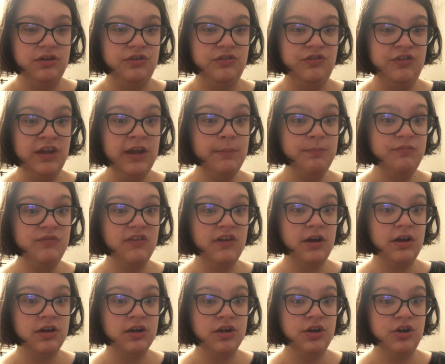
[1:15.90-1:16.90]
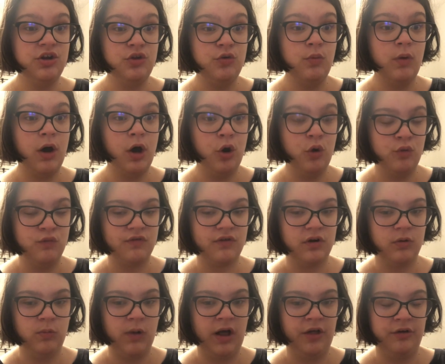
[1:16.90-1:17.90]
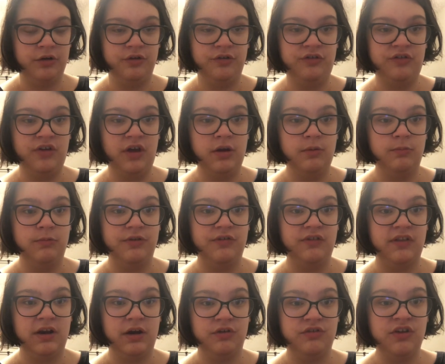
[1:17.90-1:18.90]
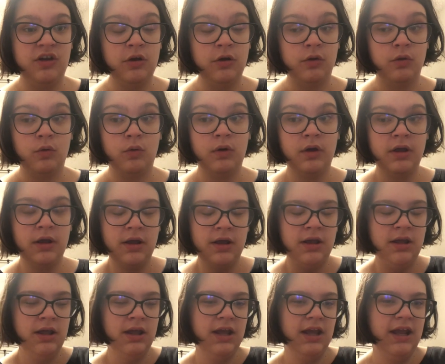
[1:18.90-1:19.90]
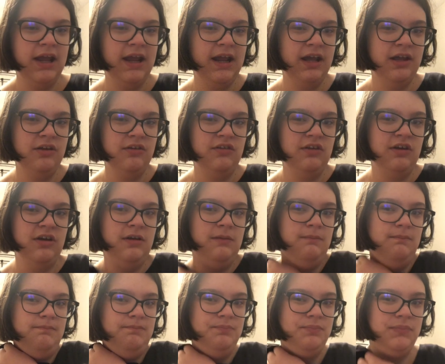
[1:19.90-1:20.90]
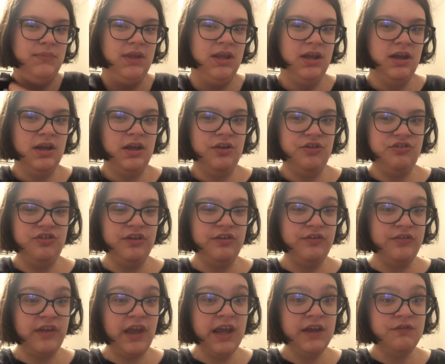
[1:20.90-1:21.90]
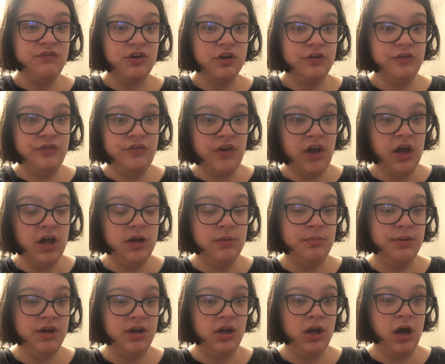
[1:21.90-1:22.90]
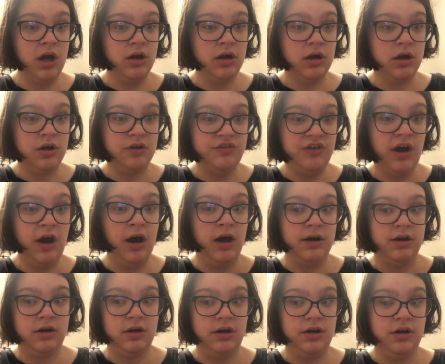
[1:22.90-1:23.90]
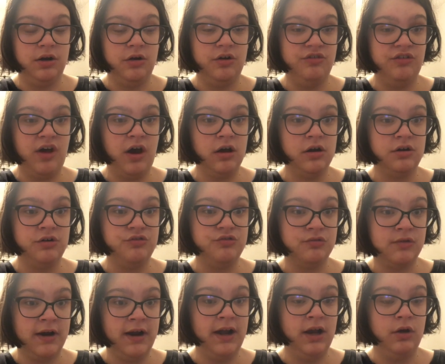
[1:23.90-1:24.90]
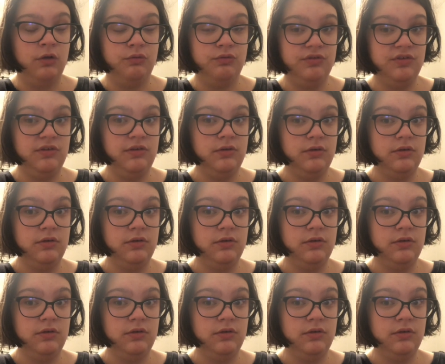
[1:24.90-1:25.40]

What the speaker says: tipped a canoe over while her son was there too, and she saved her son, but not her daughter, and her daughter drowned.